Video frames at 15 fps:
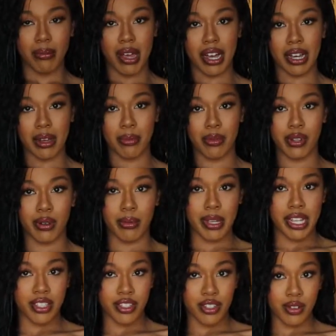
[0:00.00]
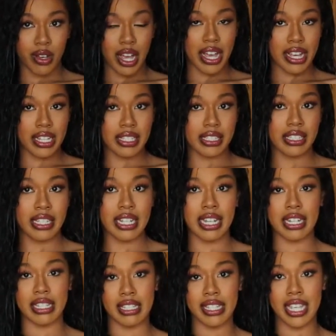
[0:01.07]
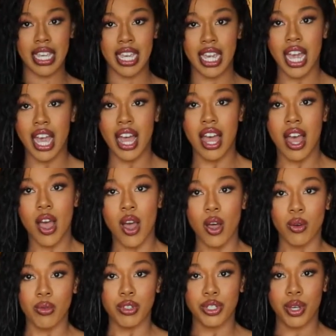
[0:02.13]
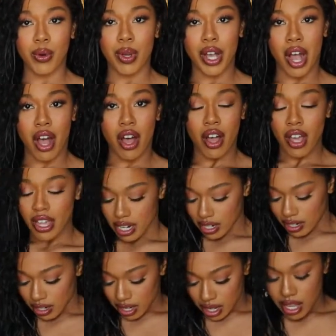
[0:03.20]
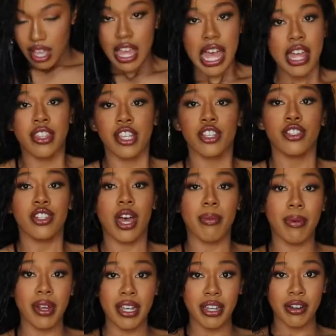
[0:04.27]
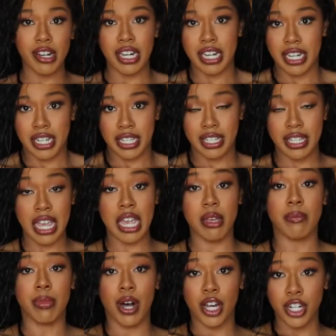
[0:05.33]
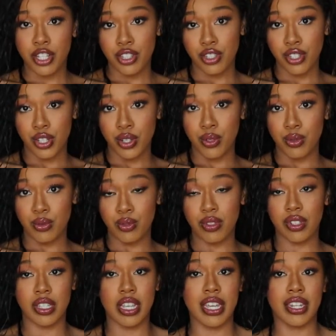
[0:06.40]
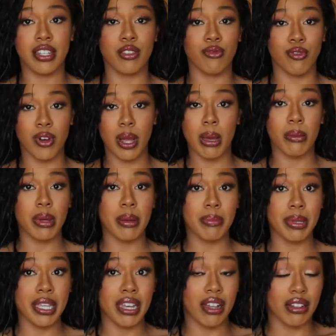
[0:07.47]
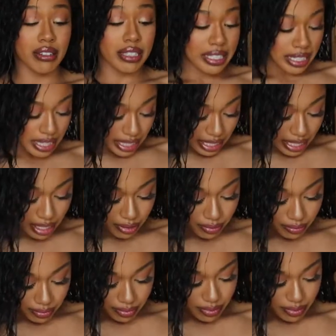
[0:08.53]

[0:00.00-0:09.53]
Back up a little bit so you guys can kind of see what's going on. This top right here is a bodysuit. It is from PLT.